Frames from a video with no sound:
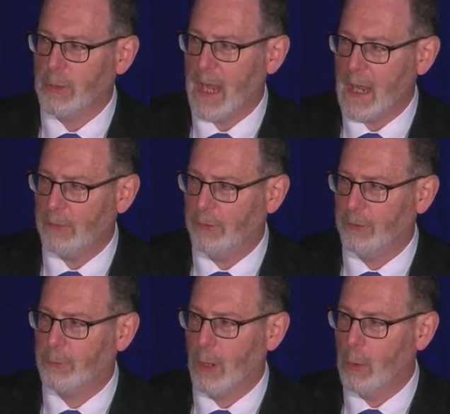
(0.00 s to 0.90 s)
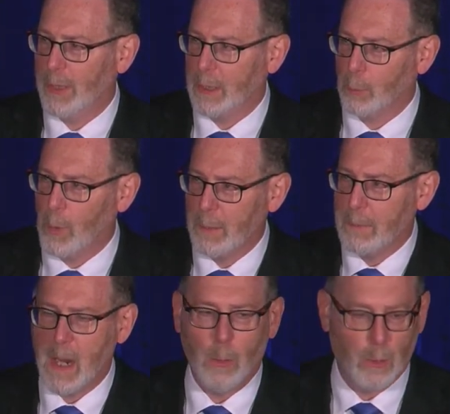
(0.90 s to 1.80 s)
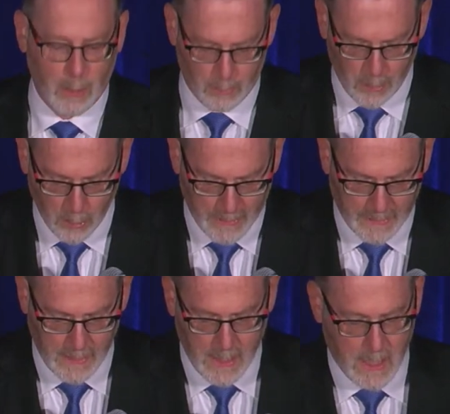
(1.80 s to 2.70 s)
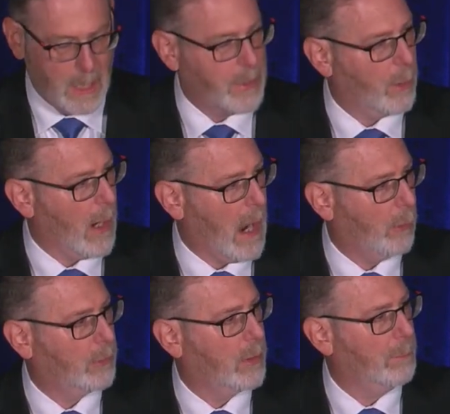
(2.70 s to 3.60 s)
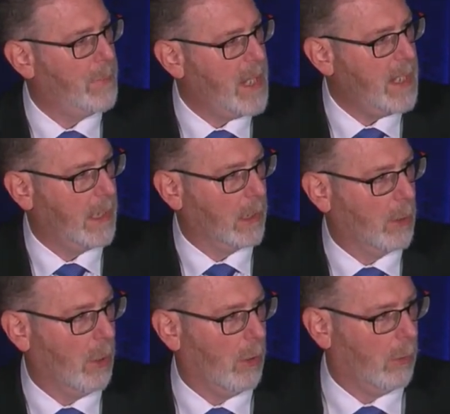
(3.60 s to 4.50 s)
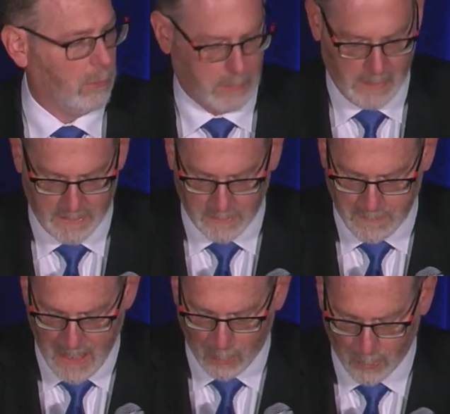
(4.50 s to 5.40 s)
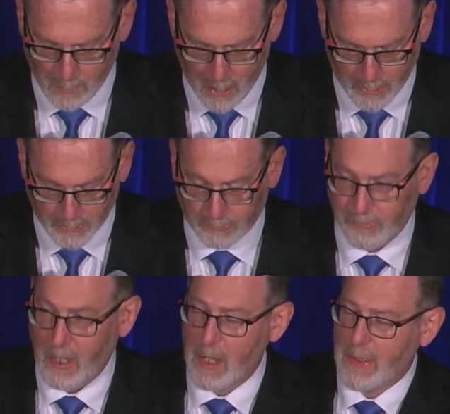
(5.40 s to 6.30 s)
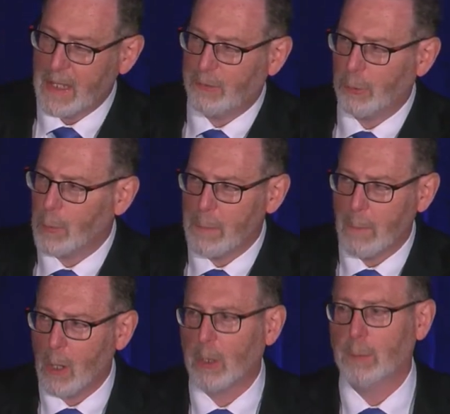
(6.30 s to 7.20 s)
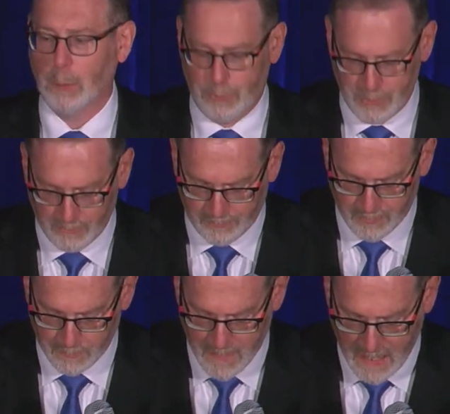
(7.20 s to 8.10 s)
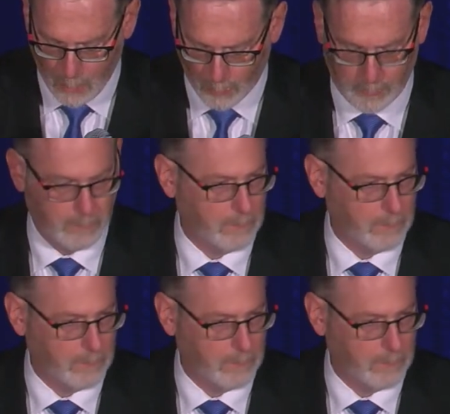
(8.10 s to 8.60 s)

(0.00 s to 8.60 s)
gas is growing and wind power are growing. They're outcompeting coal in the power markets. That's a remarkable shift in power.